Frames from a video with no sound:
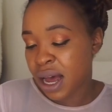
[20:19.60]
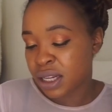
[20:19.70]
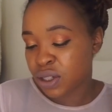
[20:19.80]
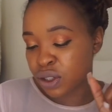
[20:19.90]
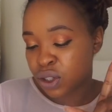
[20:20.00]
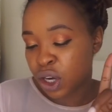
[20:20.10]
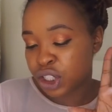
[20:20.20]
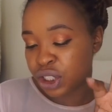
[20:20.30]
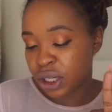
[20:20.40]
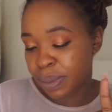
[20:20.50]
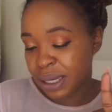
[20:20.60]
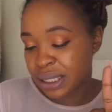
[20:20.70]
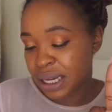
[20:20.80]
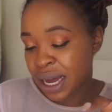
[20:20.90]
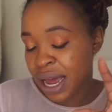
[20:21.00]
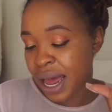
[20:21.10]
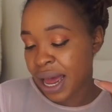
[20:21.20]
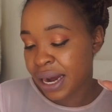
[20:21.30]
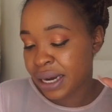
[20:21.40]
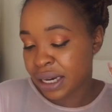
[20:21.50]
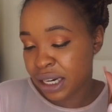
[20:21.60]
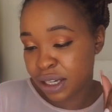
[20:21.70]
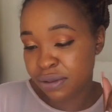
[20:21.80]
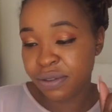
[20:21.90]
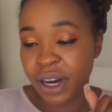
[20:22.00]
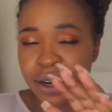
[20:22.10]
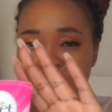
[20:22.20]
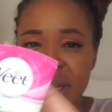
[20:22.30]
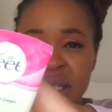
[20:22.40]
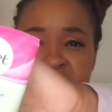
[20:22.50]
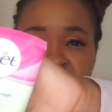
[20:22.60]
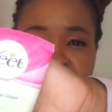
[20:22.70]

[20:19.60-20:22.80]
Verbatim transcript: So it's got shea butter and lily fragrance.